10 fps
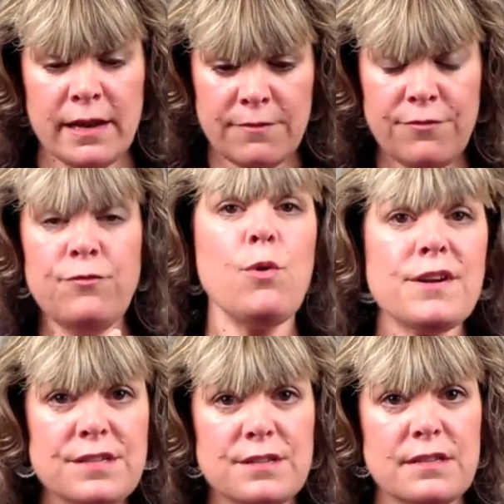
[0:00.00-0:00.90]
and it
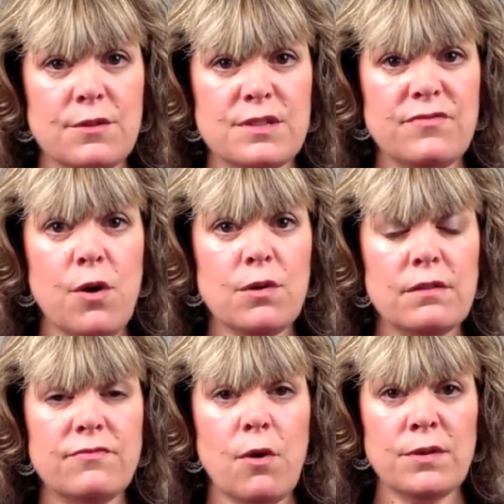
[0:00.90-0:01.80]
forces those
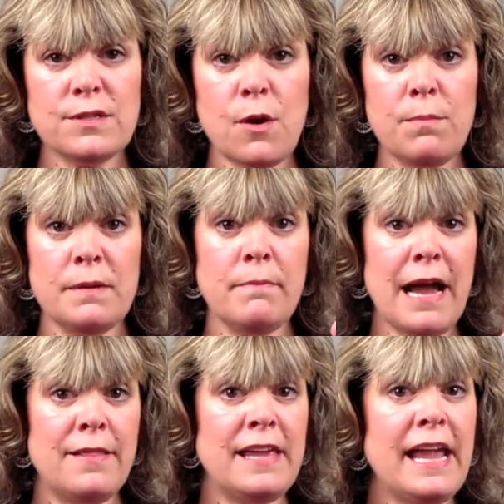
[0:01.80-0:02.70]
vocal folds open
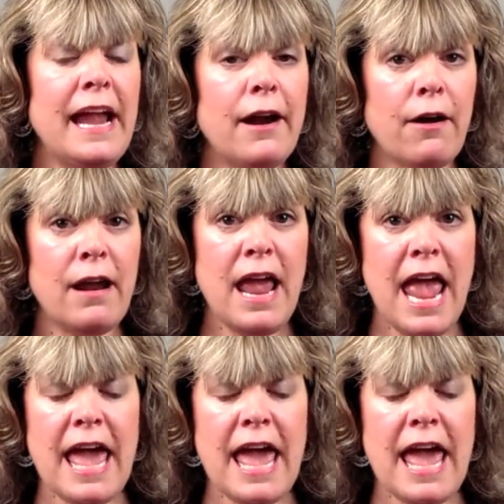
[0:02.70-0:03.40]
by the air.